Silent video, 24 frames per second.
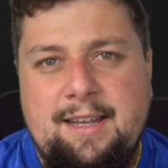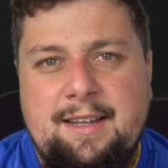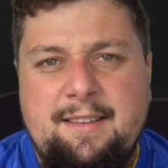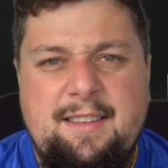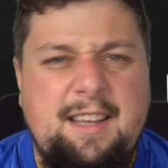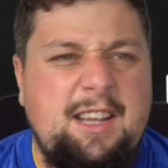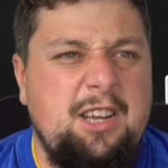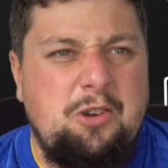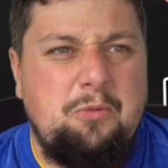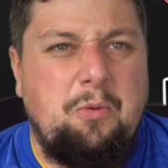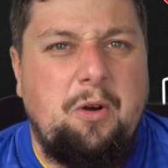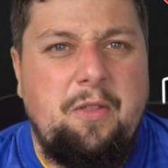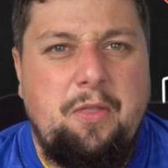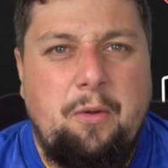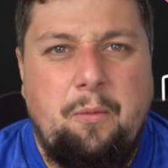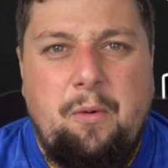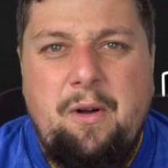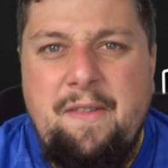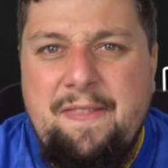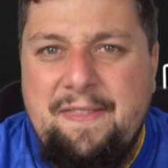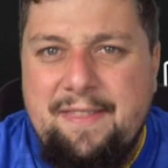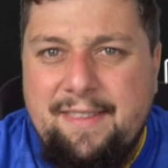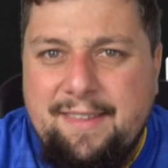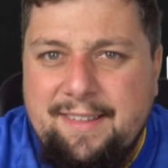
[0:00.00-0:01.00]
They can do what they
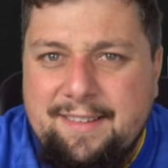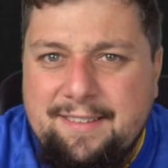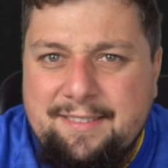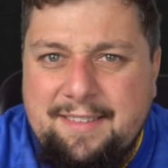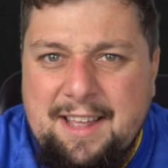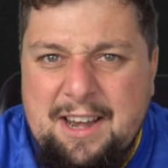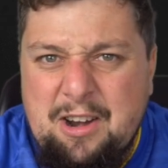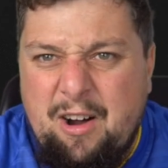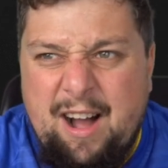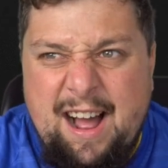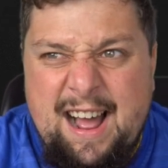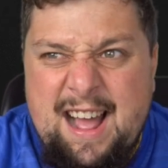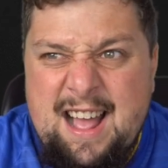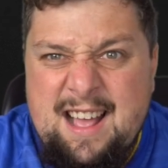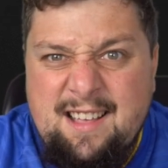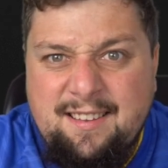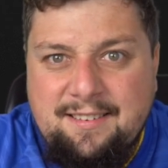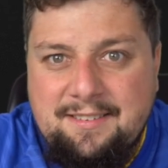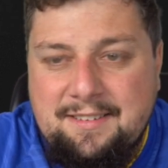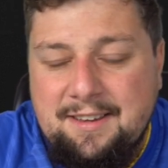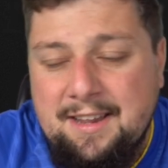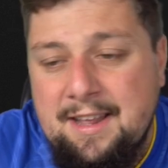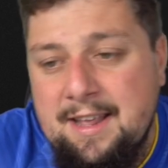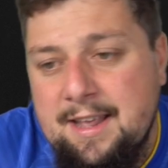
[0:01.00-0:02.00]
want. They're not
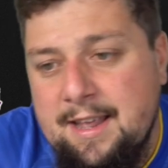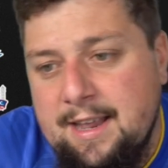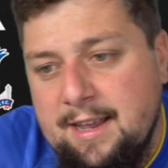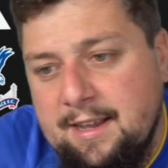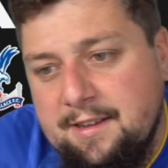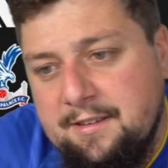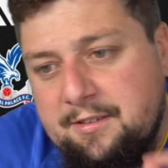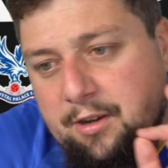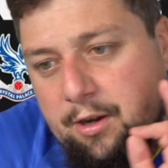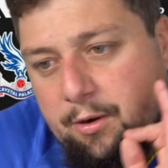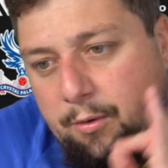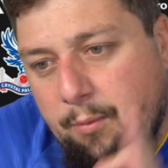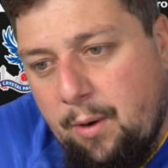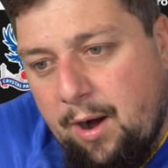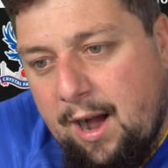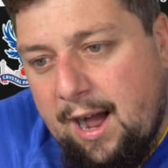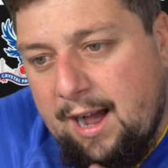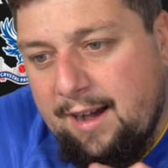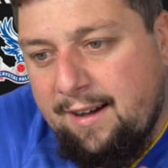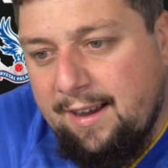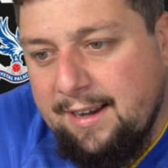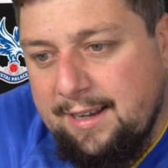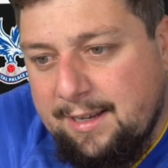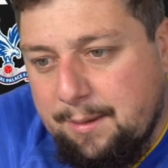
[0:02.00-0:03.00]
asked. So what
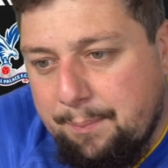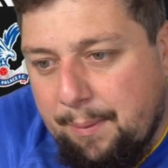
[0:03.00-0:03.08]
I like